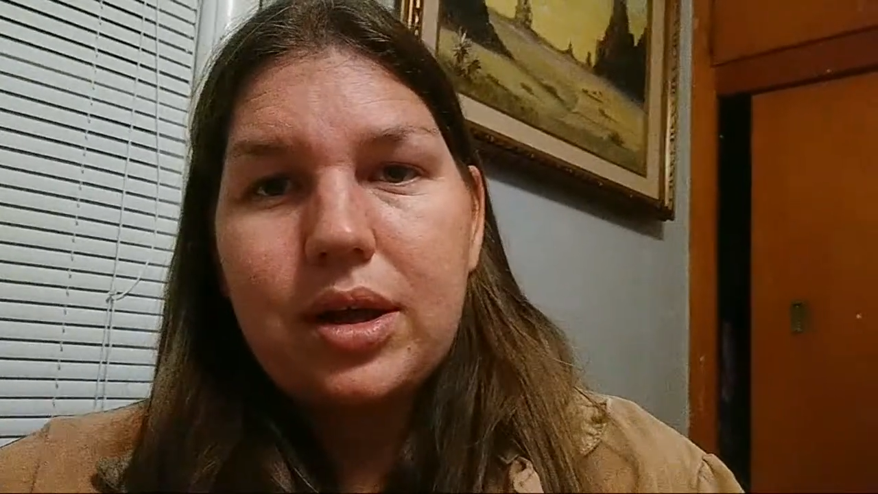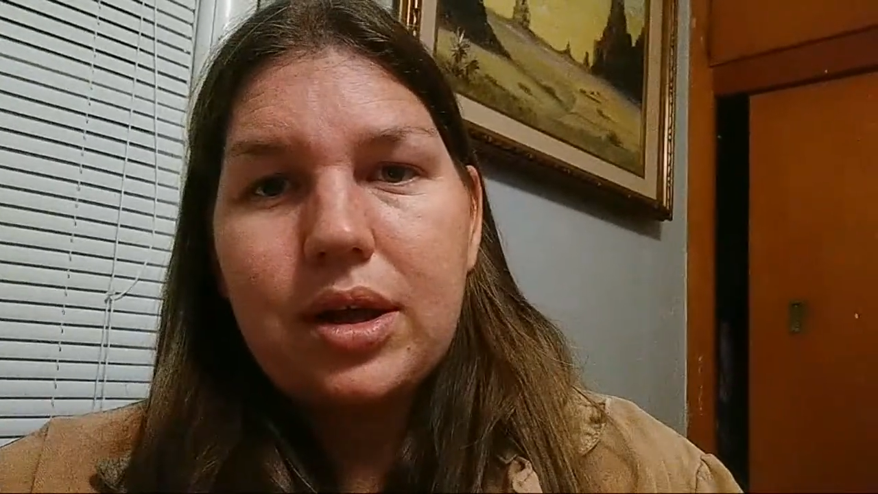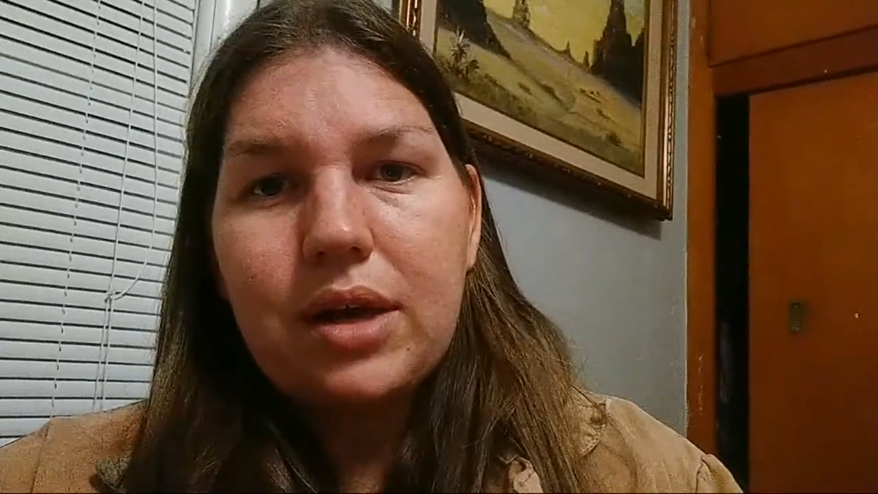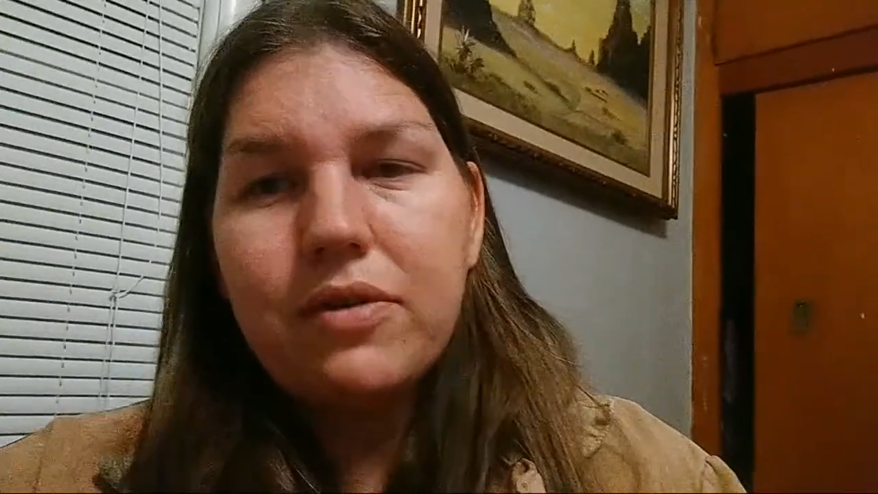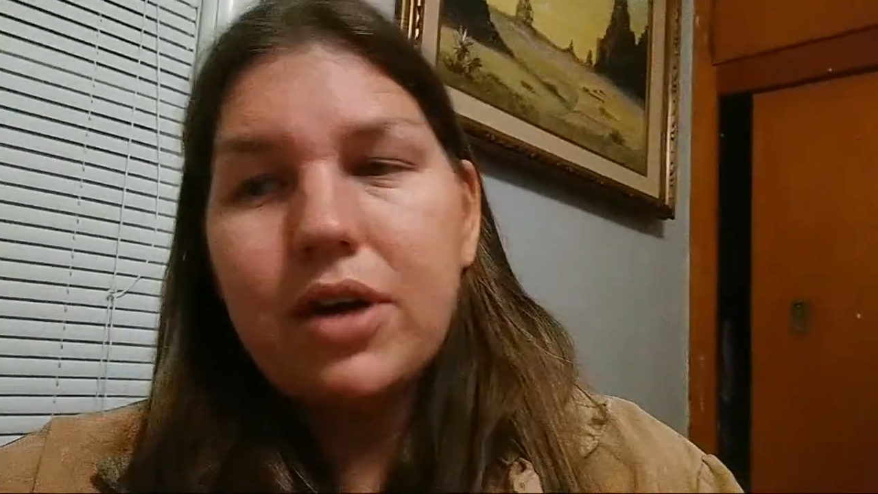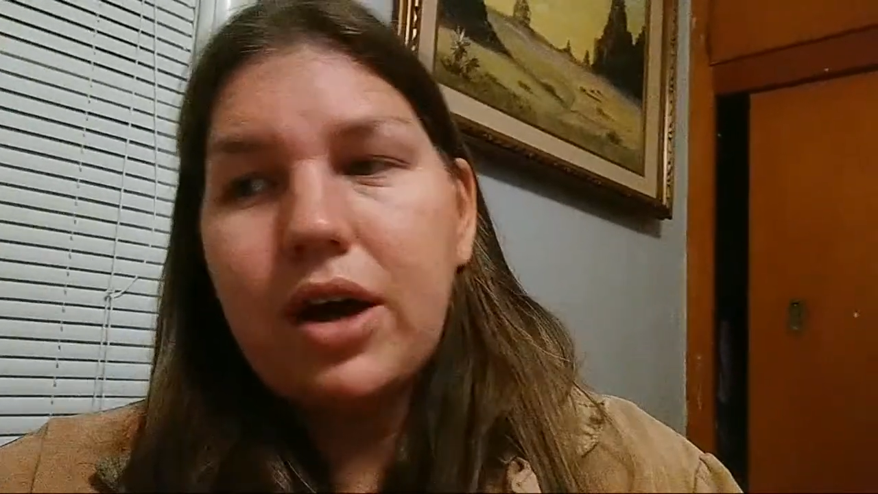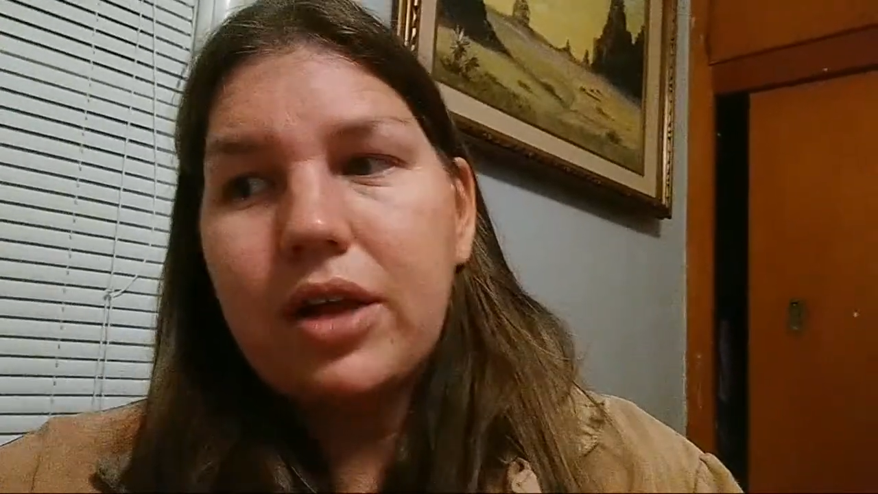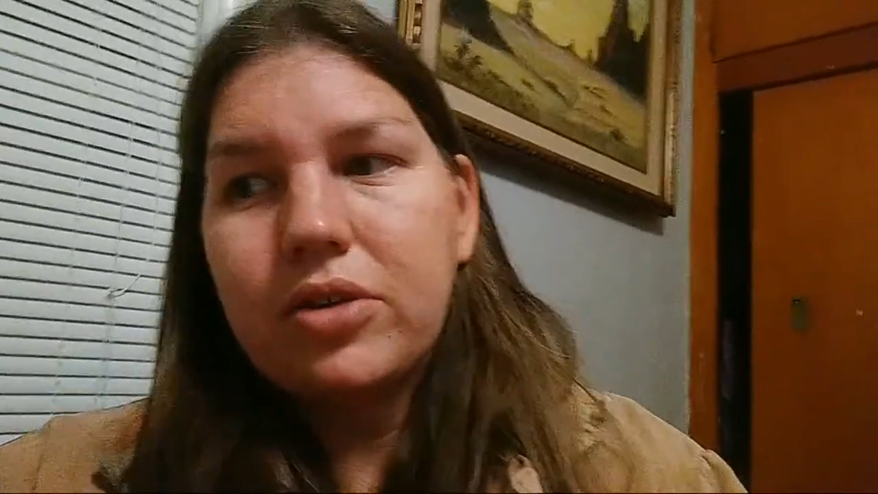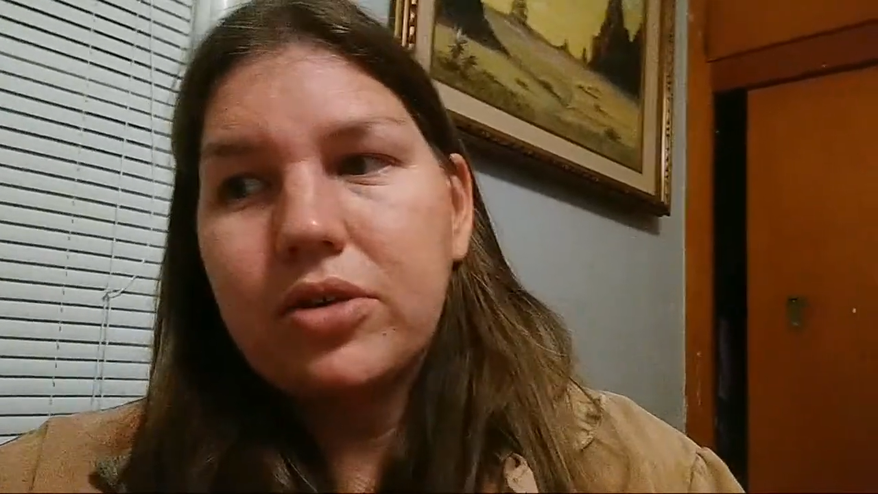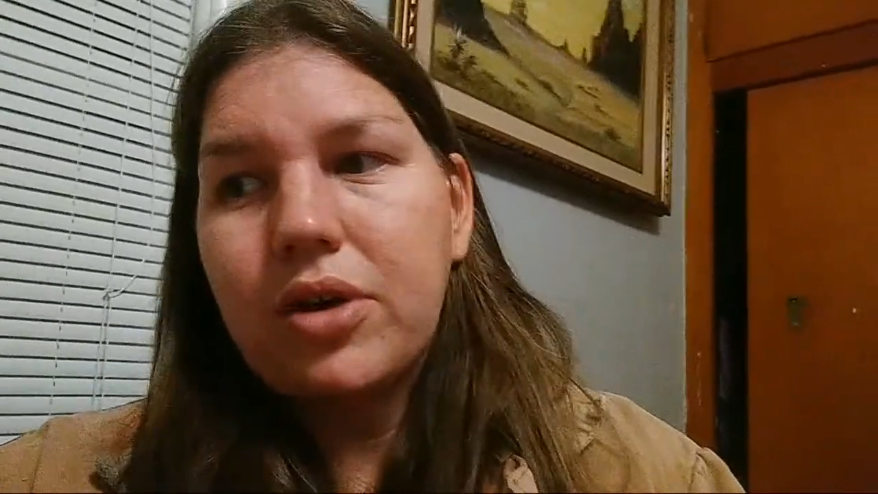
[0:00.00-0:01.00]
If not,
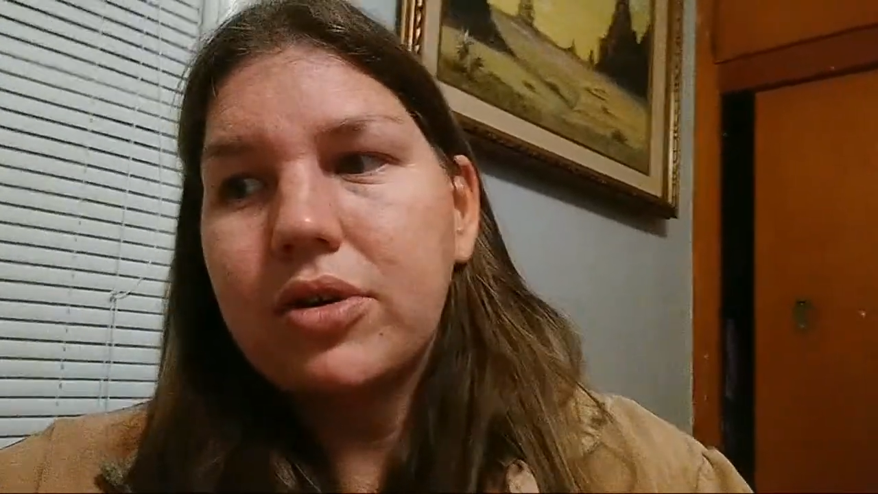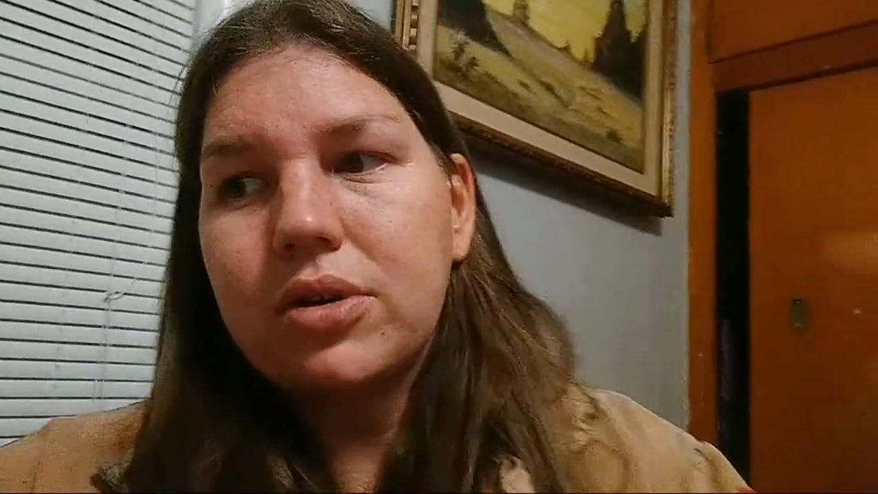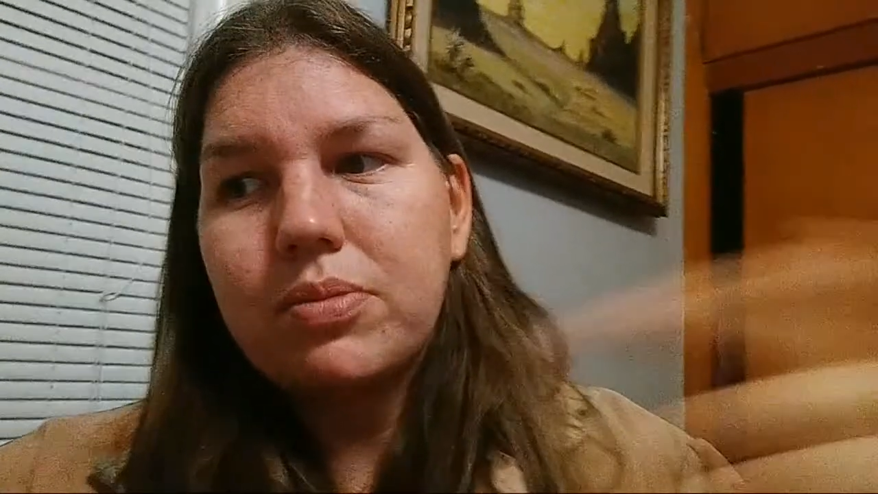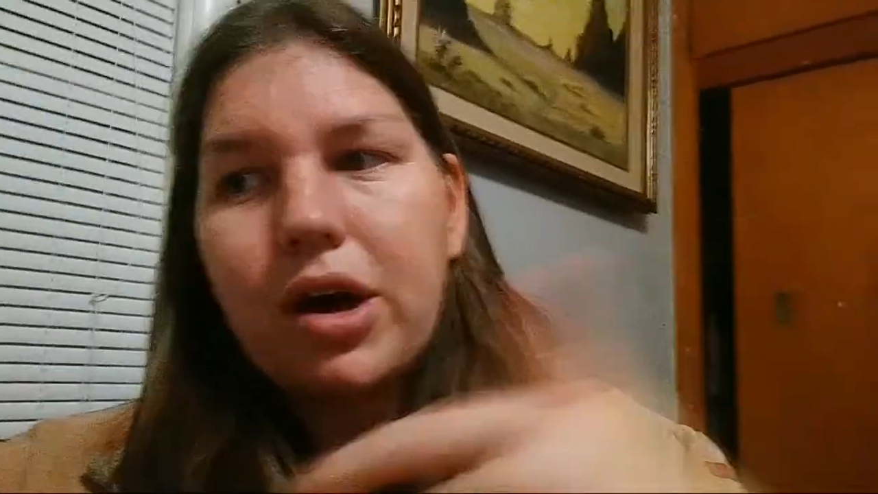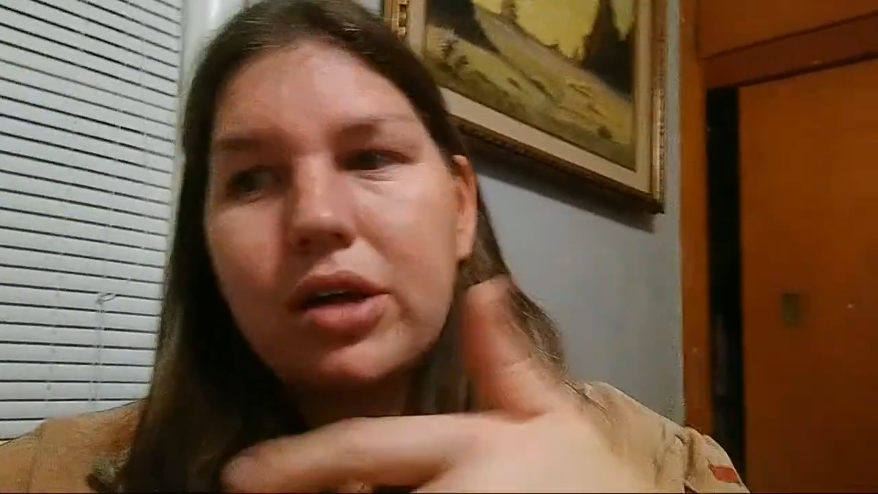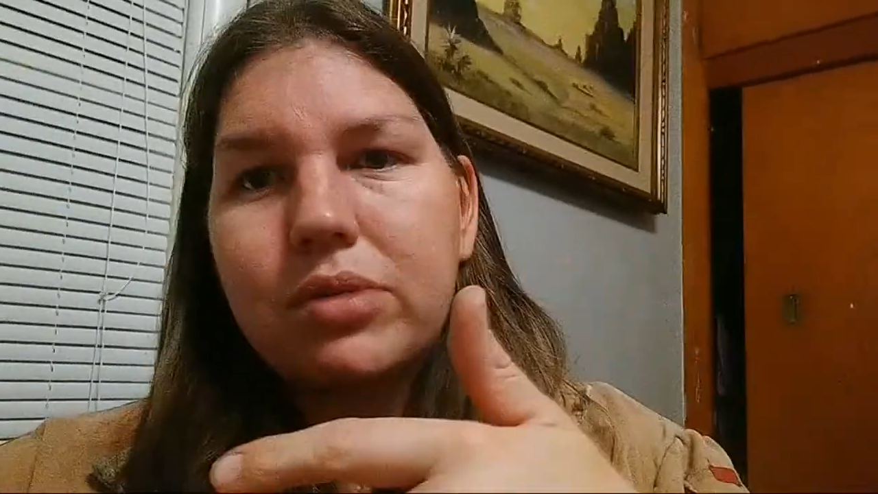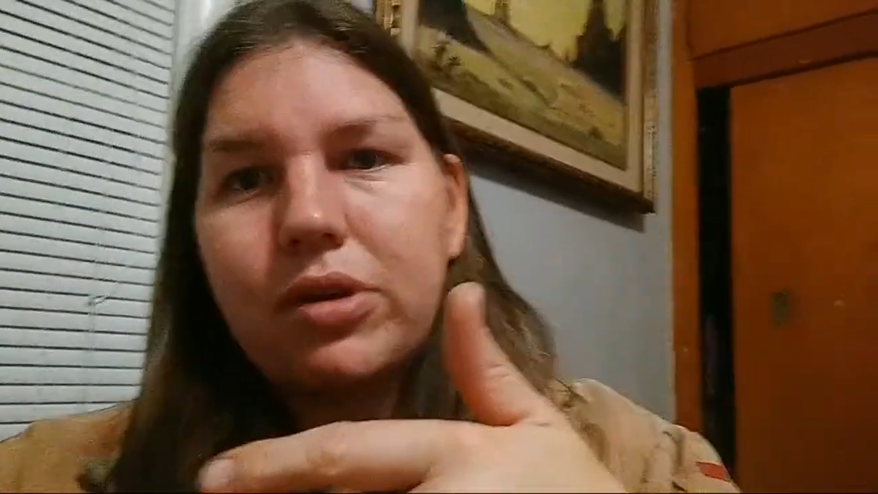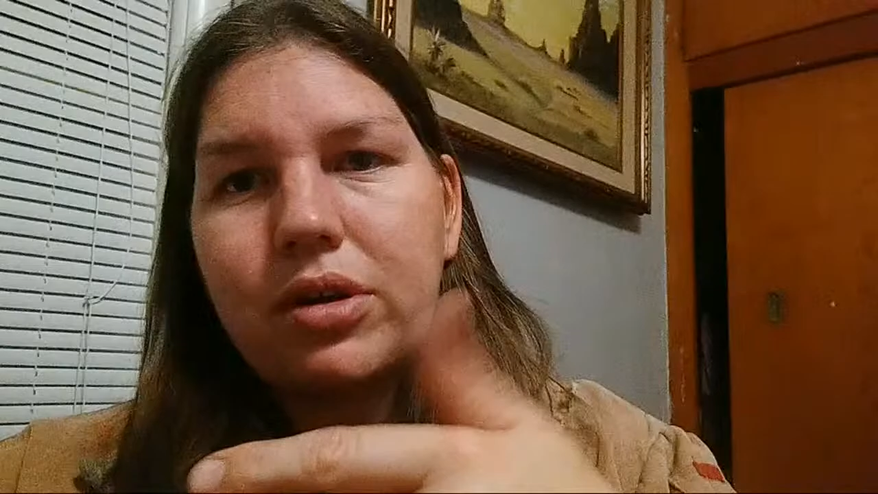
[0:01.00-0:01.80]
there's always a possibility